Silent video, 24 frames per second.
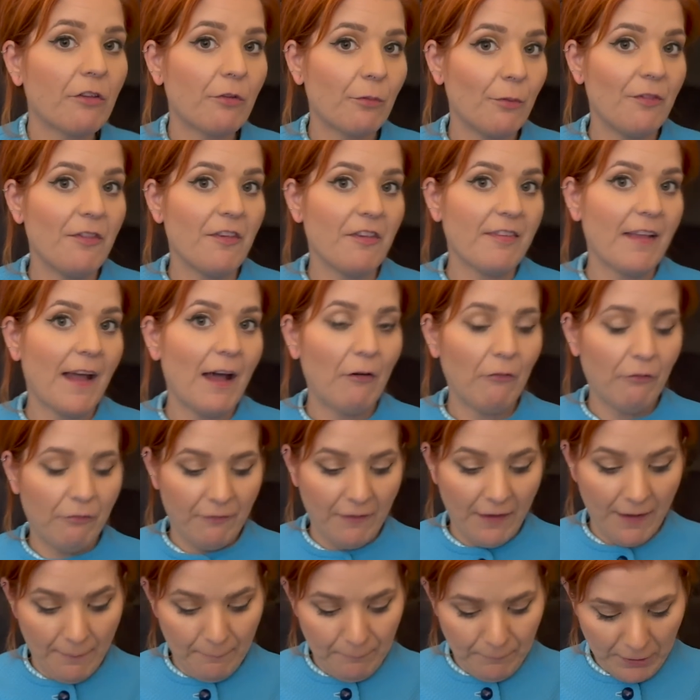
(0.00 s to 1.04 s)
with this
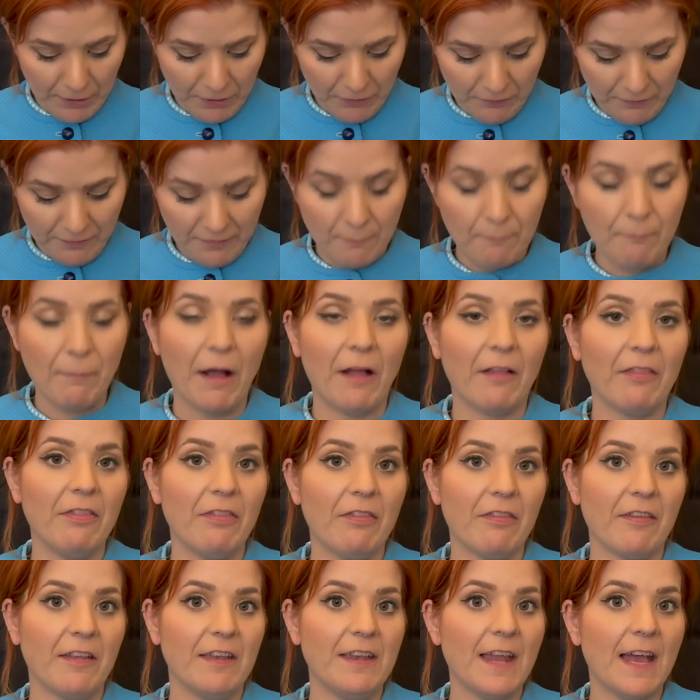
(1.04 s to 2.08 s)
outfit because the
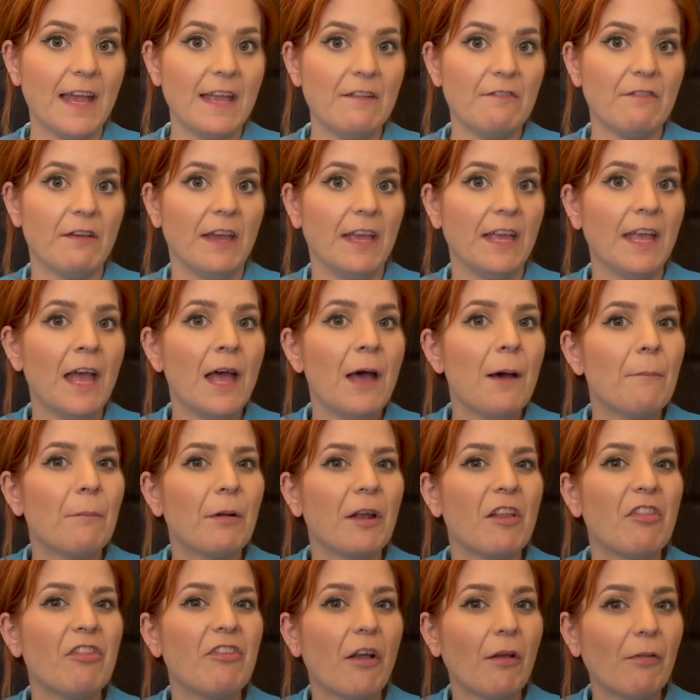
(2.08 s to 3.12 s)
buttons are navy, but
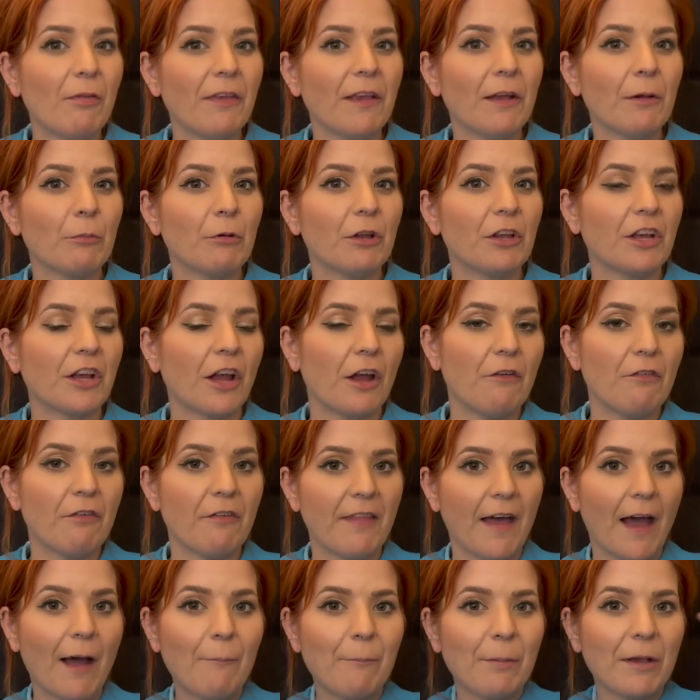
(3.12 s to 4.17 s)
I don't think I'm going to go for
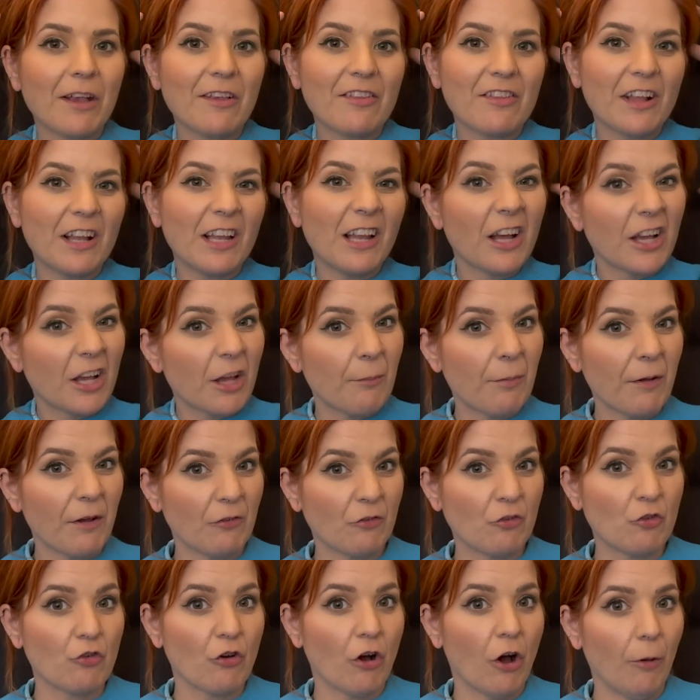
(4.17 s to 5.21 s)
that, because I like a bit
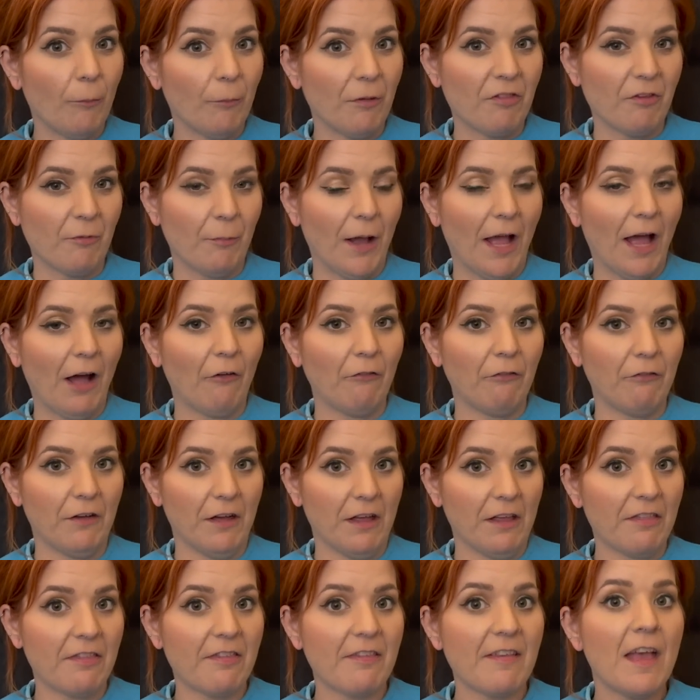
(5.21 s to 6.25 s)
of drama to my
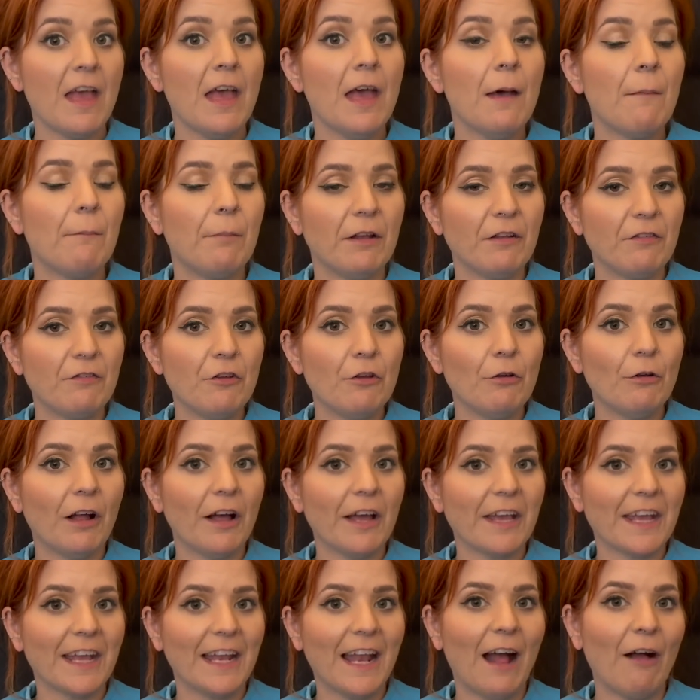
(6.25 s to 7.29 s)
outfits. But if you
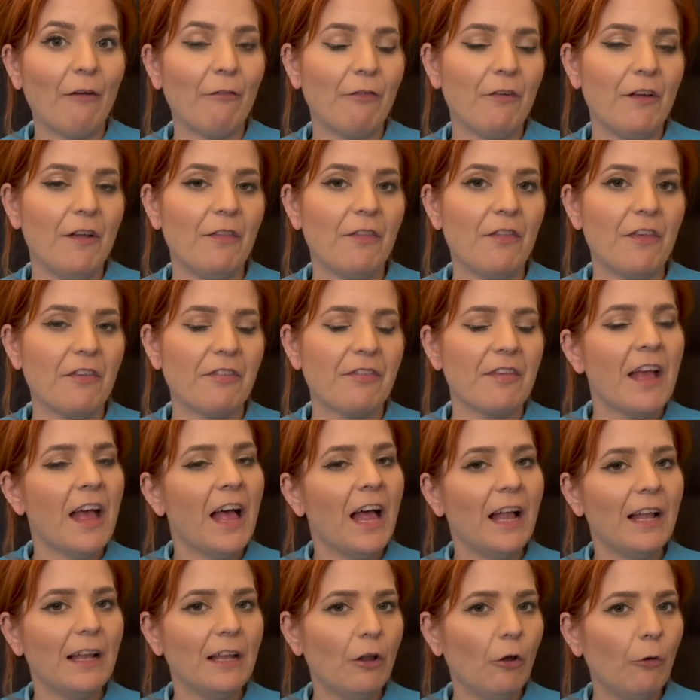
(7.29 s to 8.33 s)
like an outfit that's
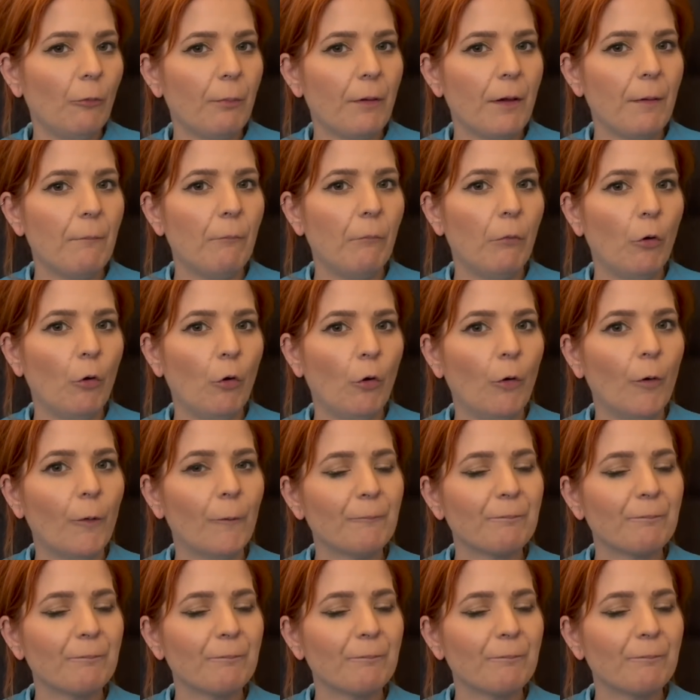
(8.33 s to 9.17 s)
a little bit more